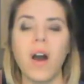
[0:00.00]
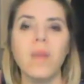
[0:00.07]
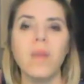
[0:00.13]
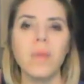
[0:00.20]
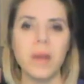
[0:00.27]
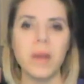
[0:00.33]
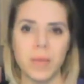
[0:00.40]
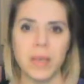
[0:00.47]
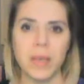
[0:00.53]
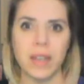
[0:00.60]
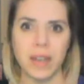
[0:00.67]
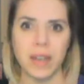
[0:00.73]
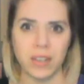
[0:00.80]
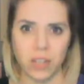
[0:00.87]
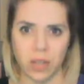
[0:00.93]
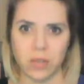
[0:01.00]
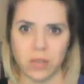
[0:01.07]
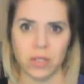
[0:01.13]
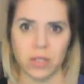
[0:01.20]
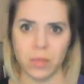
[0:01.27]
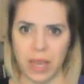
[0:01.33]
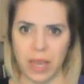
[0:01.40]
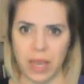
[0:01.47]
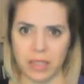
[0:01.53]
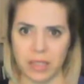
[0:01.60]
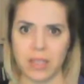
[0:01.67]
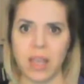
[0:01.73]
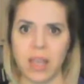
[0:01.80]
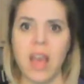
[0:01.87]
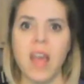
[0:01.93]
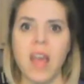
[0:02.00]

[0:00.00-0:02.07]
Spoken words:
all want to be in each other's space.